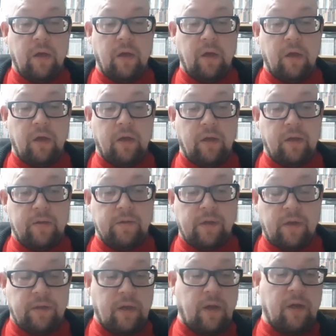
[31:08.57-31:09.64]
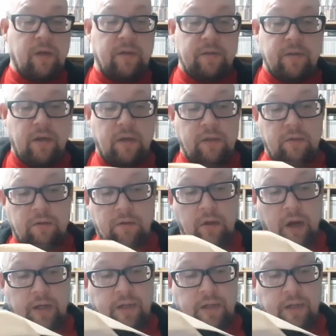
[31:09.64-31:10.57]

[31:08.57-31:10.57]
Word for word: Uh, and I, I, I,